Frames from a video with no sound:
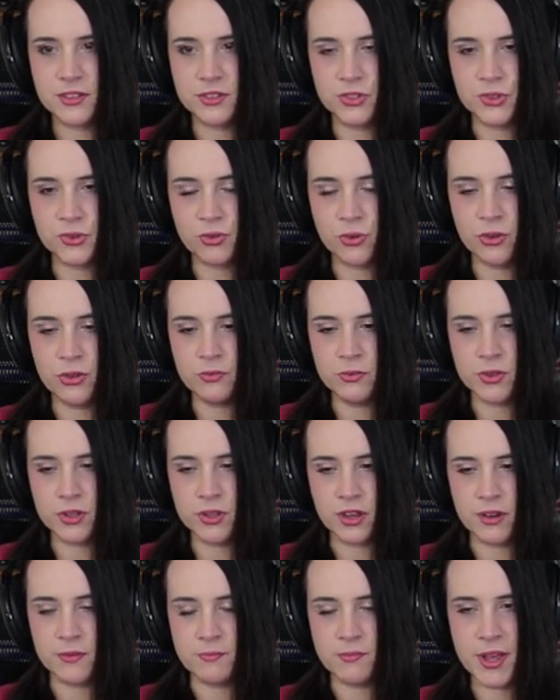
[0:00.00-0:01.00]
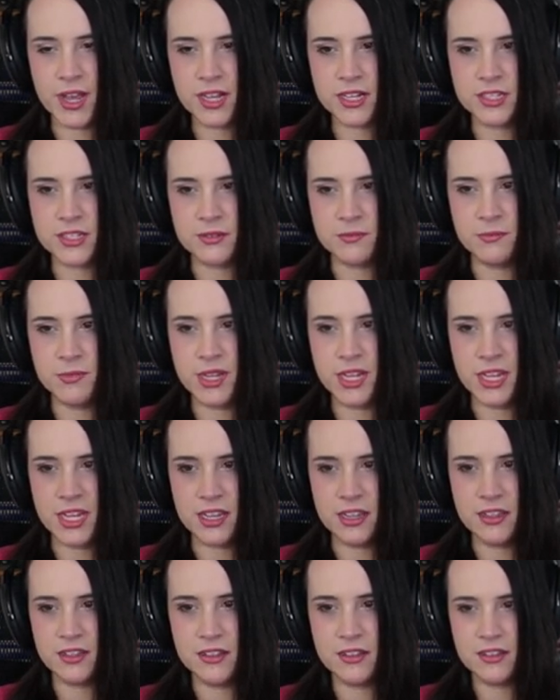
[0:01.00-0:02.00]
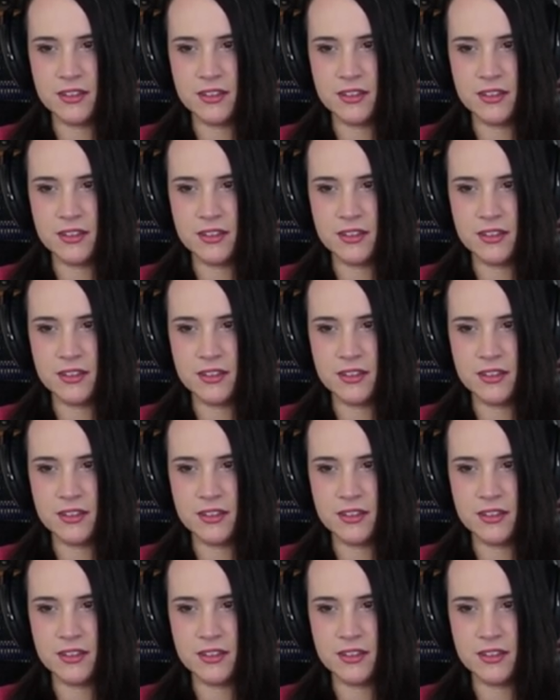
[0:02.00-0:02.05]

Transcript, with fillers: control will come back to me.